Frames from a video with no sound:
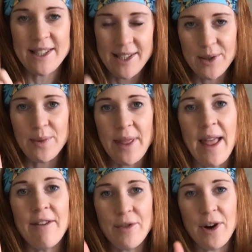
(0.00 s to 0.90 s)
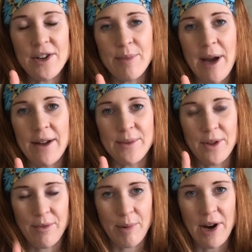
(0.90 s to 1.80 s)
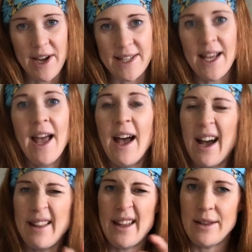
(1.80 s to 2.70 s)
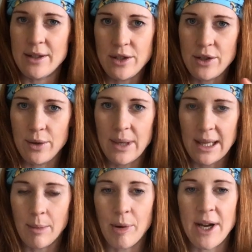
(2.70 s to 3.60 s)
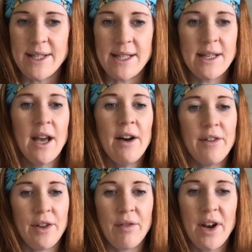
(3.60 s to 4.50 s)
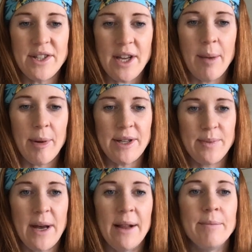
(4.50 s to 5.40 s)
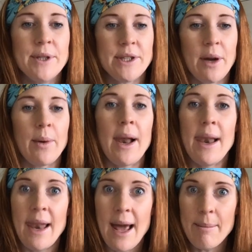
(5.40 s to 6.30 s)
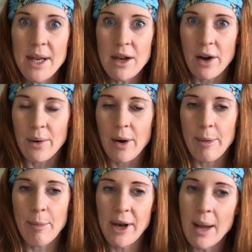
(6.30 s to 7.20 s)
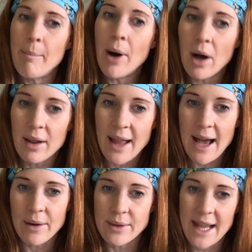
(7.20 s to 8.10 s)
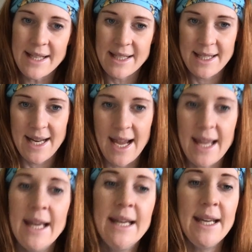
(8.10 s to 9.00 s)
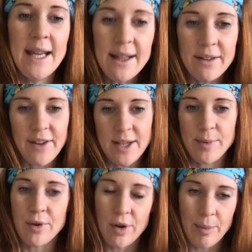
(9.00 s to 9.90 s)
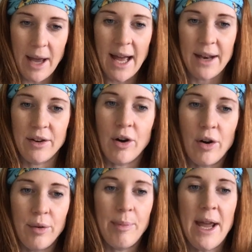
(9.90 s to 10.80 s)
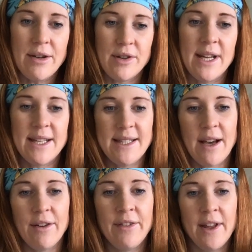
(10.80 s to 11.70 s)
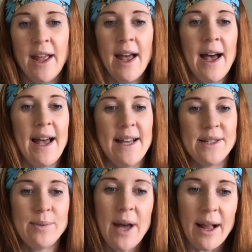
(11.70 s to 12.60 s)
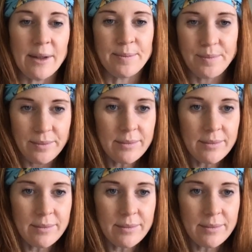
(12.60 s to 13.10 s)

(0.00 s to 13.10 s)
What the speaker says: to still win that £400 worth of prize and then the two little prizes for the runners-up as well? So let me know. I'll be putting a poll out later today in the Facebook group and on Patreon itself as well.